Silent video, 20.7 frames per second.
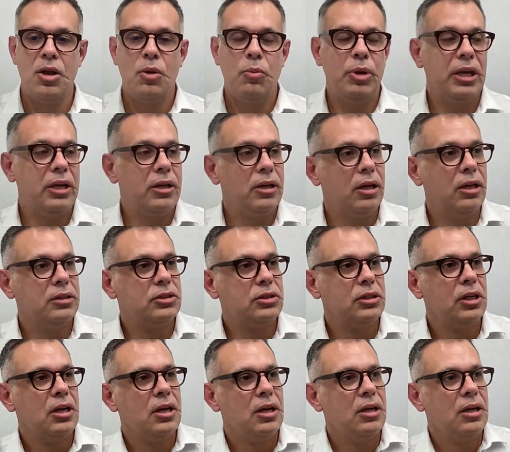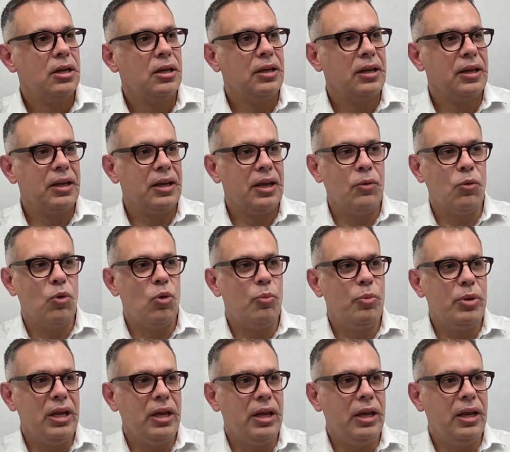because it will
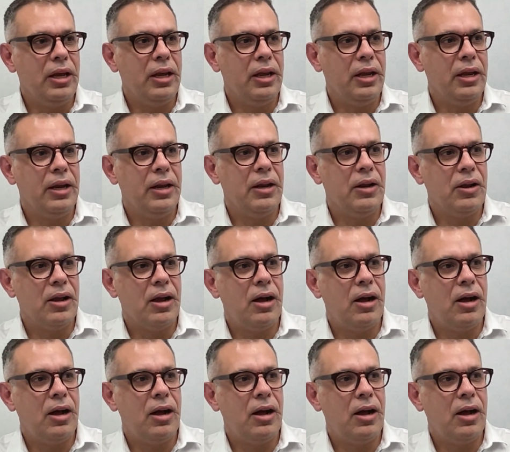be